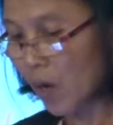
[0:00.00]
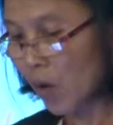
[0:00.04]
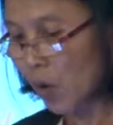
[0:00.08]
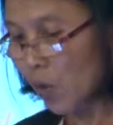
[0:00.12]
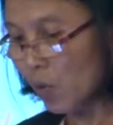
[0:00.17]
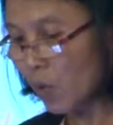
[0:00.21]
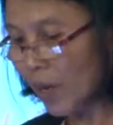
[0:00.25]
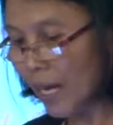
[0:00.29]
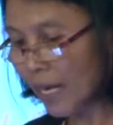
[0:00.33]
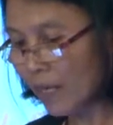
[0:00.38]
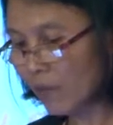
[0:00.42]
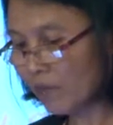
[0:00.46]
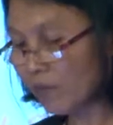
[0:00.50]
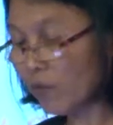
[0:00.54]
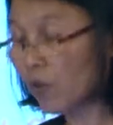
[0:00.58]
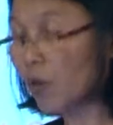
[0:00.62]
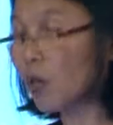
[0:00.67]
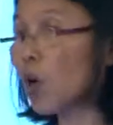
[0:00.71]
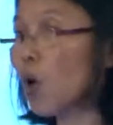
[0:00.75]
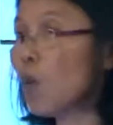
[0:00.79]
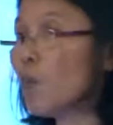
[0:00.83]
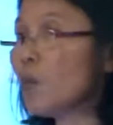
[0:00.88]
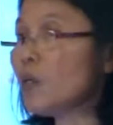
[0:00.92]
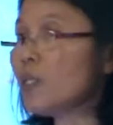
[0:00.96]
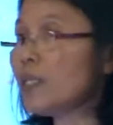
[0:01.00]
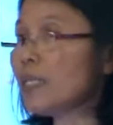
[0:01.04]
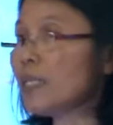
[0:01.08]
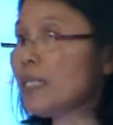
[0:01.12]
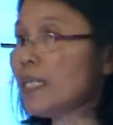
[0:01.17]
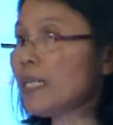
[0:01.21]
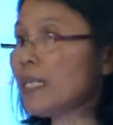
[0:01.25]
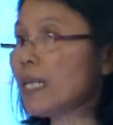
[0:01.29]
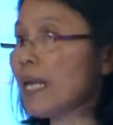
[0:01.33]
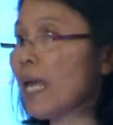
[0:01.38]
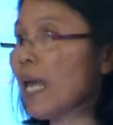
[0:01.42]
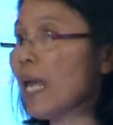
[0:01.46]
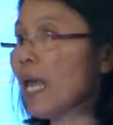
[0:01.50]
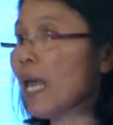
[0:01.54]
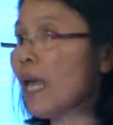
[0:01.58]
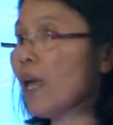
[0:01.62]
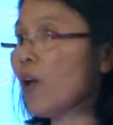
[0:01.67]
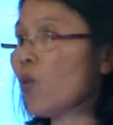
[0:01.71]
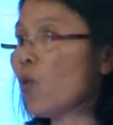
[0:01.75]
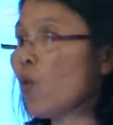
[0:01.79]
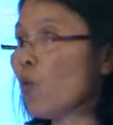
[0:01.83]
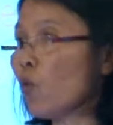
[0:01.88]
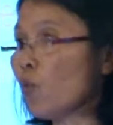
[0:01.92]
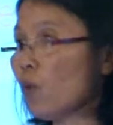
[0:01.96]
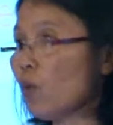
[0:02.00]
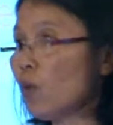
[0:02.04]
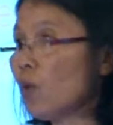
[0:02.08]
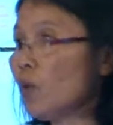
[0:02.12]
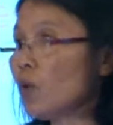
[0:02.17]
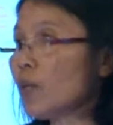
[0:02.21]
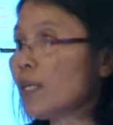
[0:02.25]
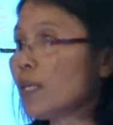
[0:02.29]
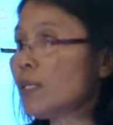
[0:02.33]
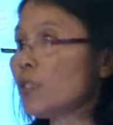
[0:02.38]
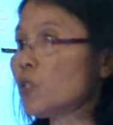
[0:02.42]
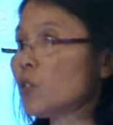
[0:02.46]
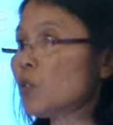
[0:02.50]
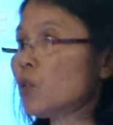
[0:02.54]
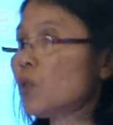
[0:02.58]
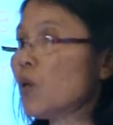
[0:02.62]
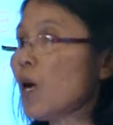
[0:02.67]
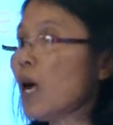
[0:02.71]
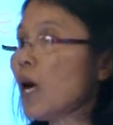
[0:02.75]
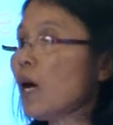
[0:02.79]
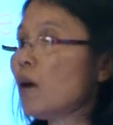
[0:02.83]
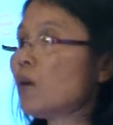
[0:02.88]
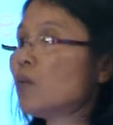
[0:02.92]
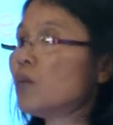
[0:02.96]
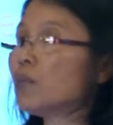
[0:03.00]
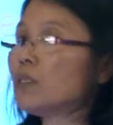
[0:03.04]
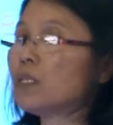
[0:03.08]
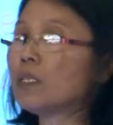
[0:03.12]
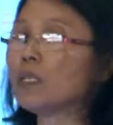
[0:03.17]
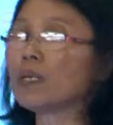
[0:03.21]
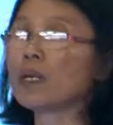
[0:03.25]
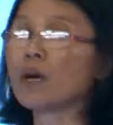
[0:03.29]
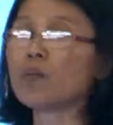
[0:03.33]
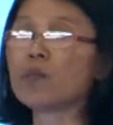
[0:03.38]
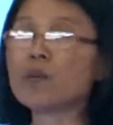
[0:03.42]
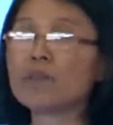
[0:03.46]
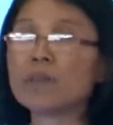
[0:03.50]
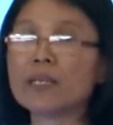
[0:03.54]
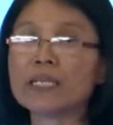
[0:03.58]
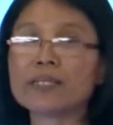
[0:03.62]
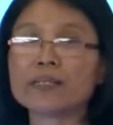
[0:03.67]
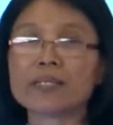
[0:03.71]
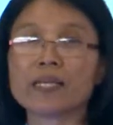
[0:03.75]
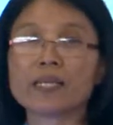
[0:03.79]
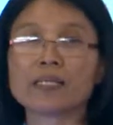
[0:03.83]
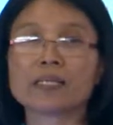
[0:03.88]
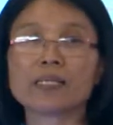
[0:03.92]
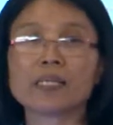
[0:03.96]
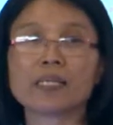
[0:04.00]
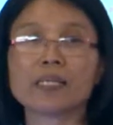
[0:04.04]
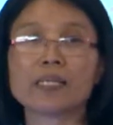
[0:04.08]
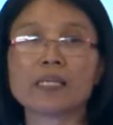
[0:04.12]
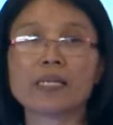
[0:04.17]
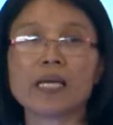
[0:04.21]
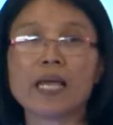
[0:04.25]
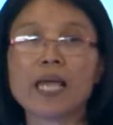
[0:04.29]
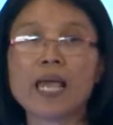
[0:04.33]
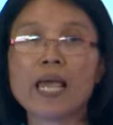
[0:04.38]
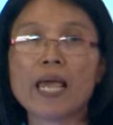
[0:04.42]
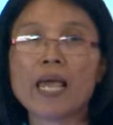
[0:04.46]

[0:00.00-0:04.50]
While for community care, we look into how the government sector